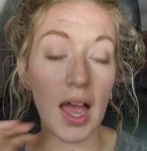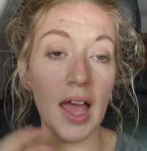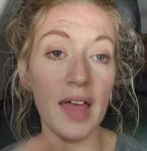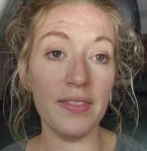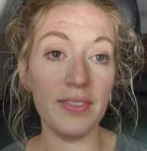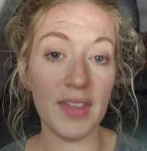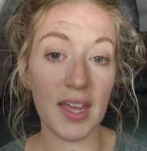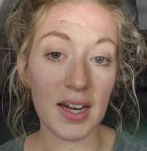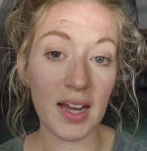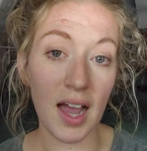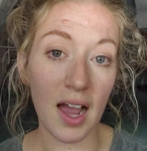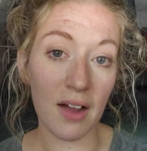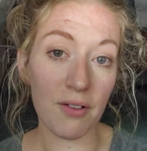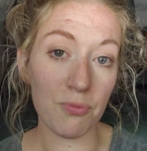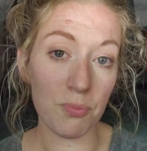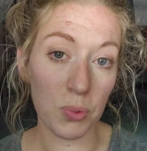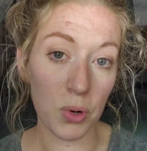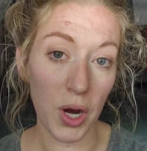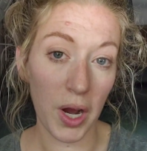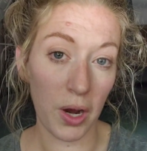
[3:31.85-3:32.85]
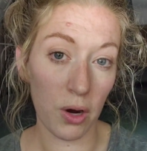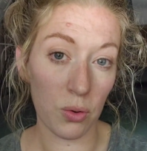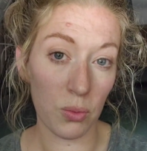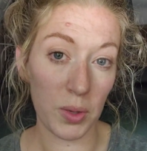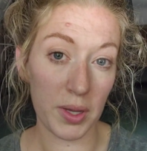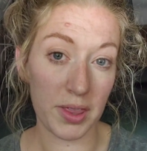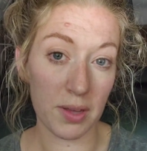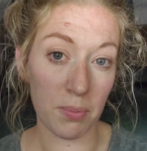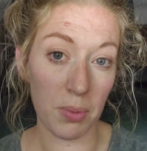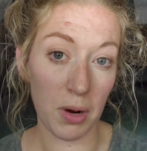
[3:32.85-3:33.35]
And then I have Prayer
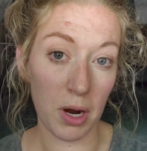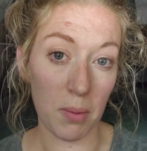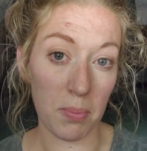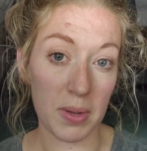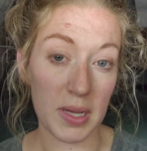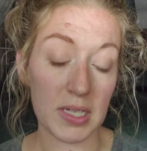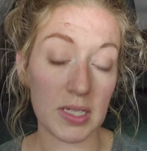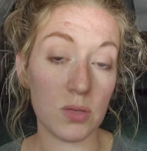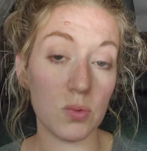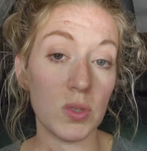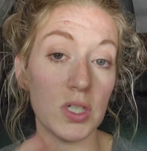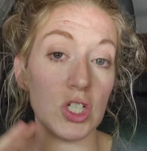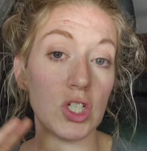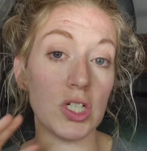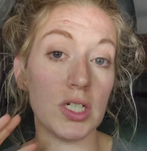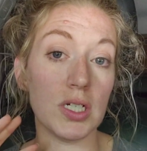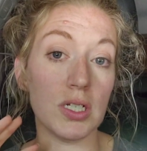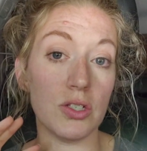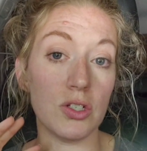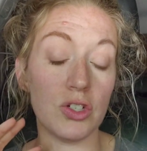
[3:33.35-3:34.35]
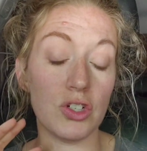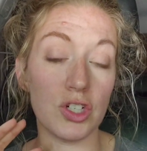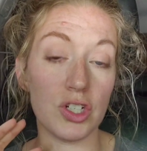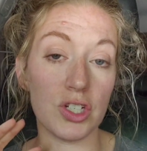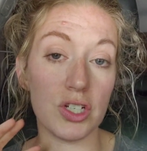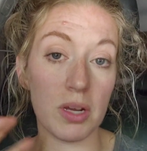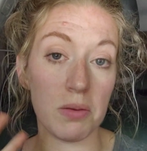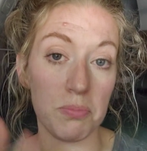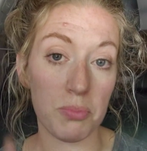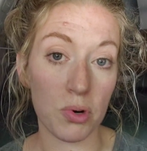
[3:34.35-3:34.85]
with a Purpose, which is
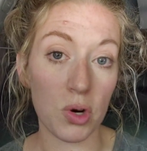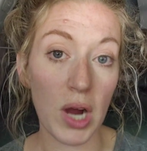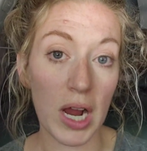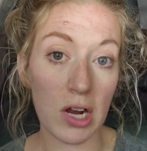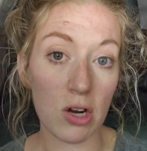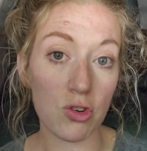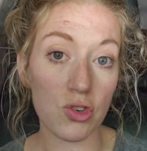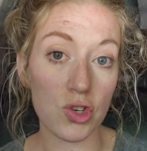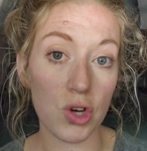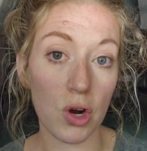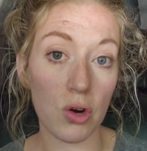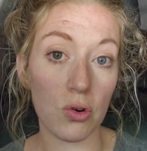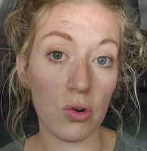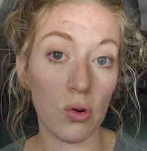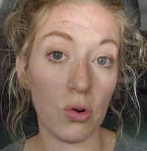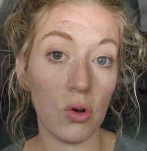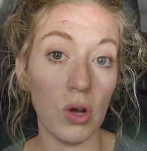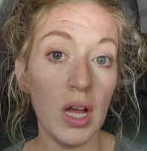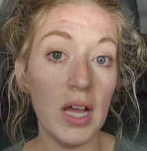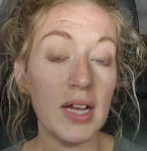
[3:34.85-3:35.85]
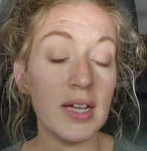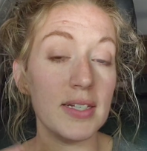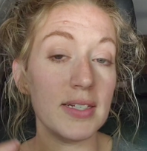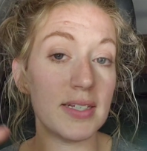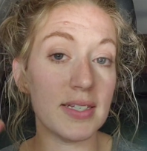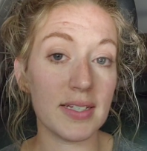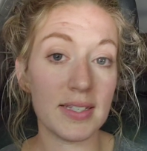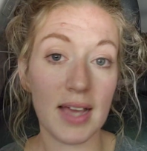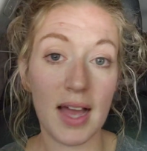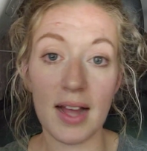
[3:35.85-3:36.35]
just a prayer journal
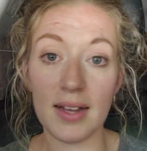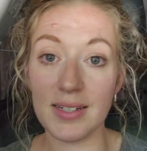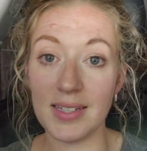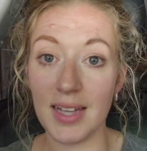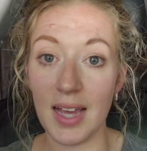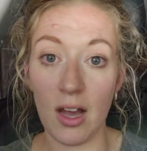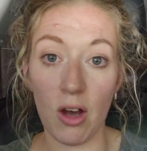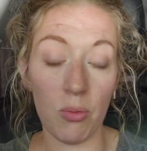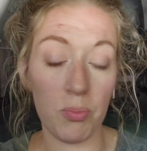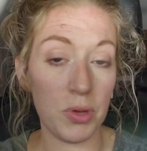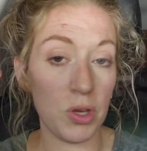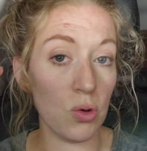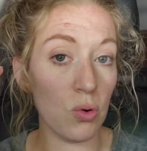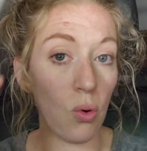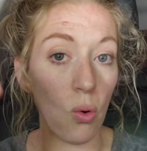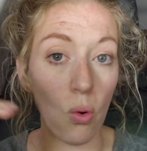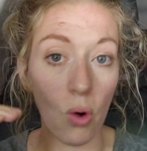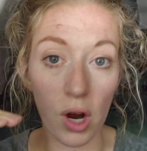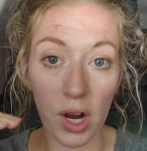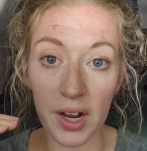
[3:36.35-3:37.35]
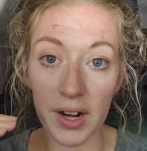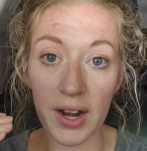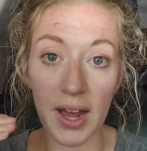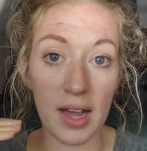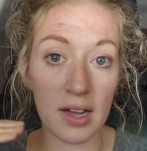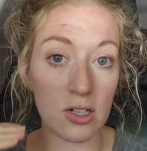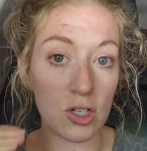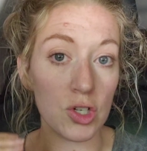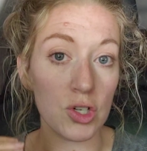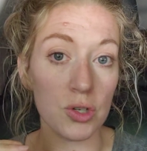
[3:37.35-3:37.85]
designed to help you
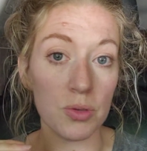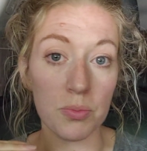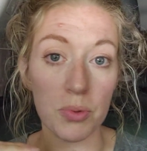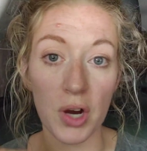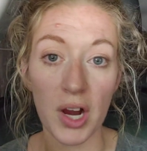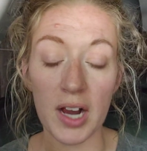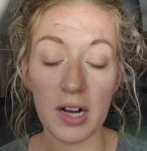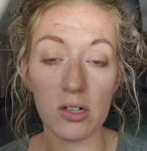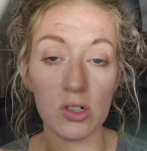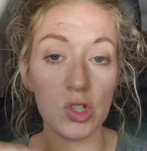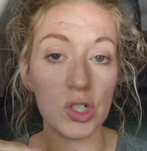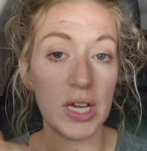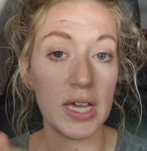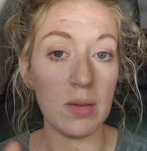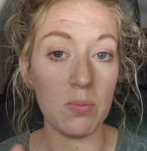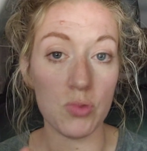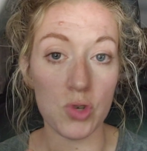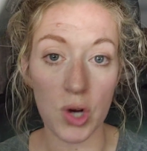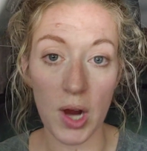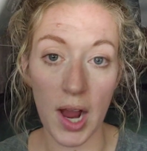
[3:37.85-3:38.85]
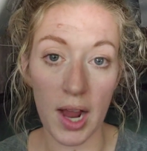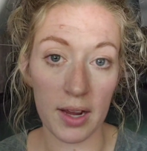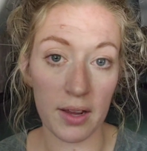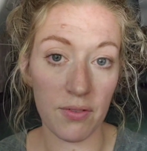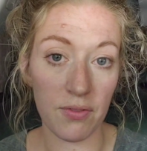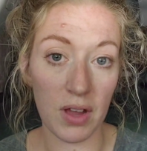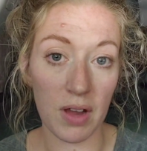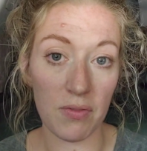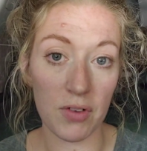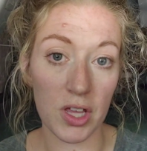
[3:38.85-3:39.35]
organize your prayers, keep track
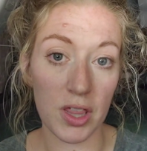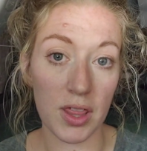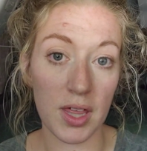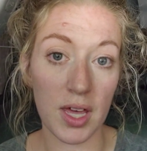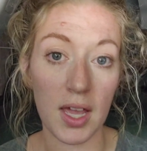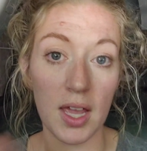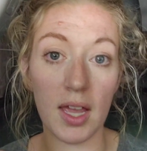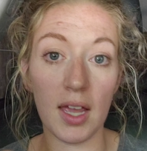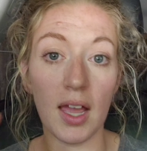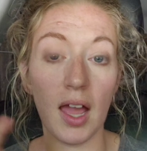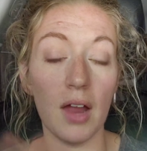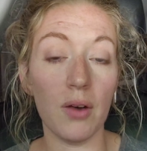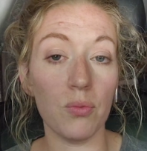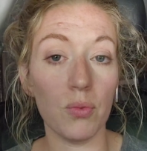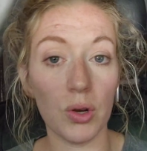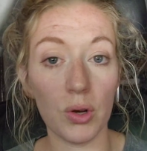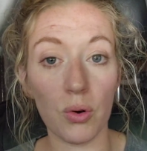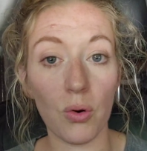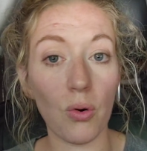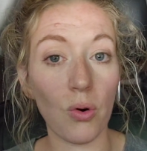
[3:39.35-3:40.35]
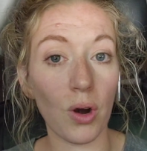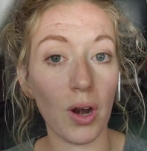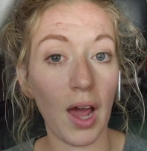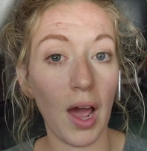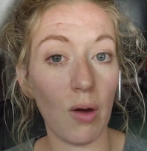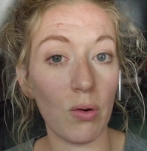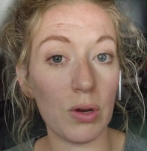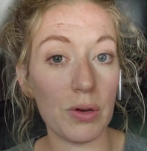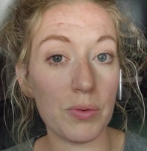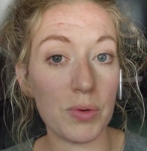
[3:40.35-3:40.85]
of everything, and record
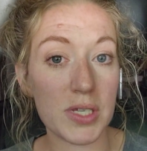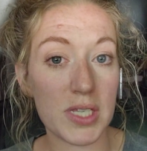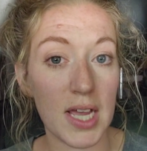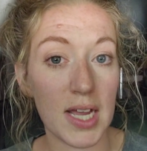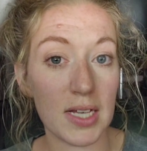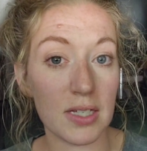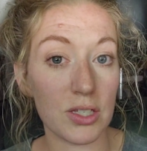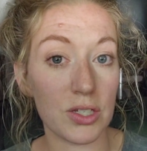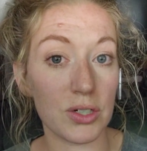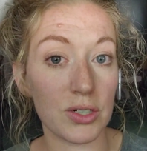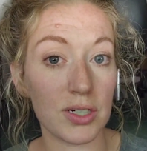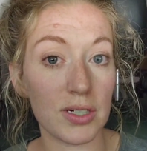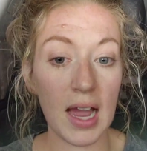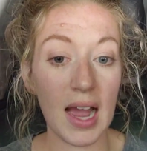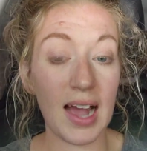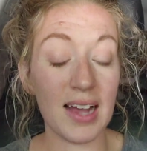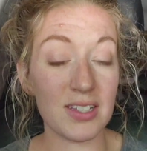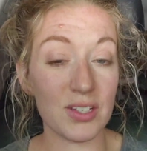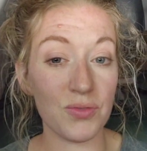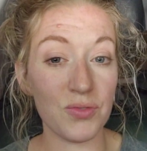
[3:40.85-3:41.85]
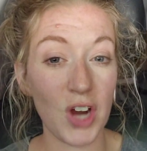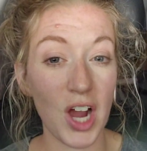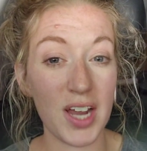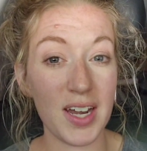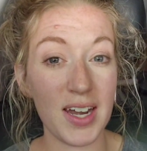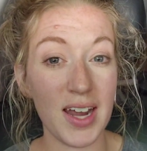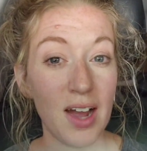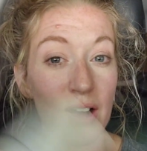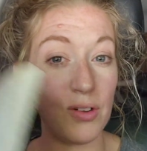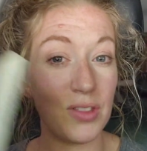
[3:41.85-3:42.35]
how it was answered. As of
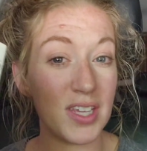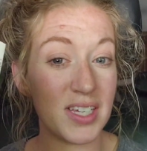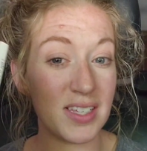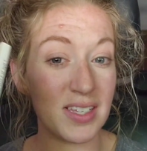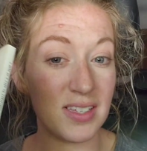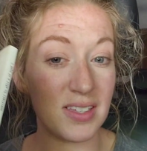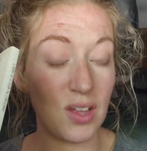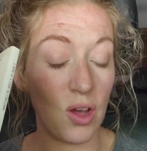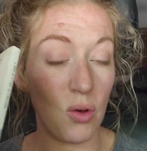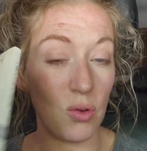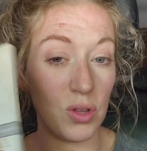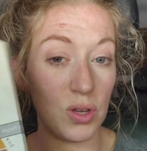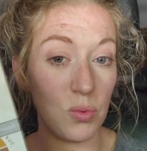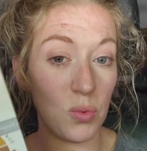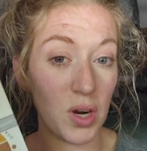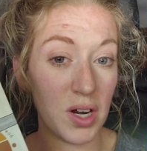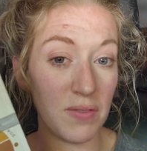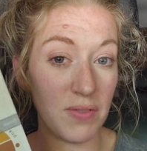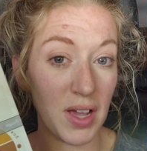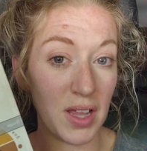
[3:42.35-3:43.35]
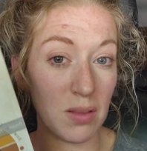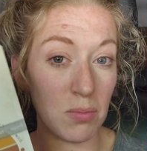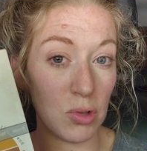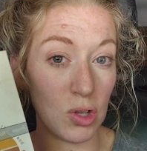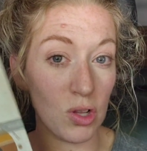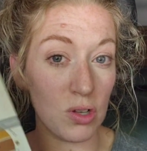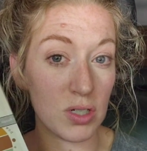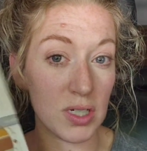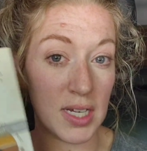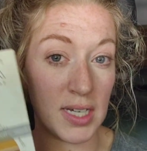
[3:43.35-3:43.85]
right now, this is the only one available
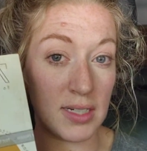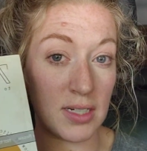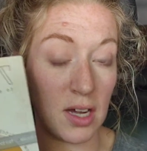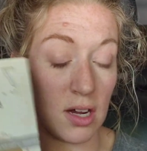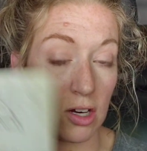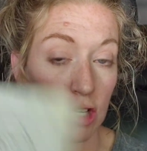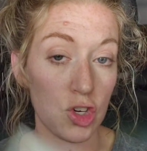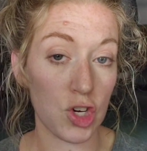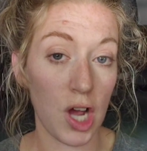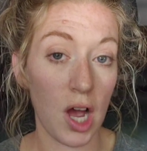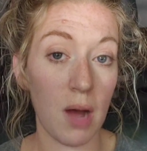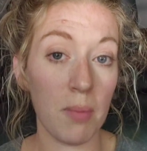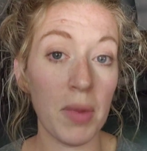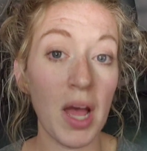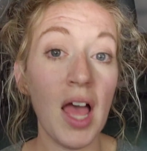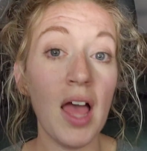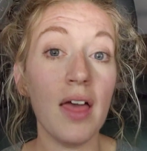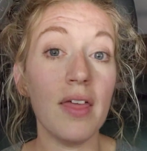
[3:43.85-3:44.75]
on TikTok Shop.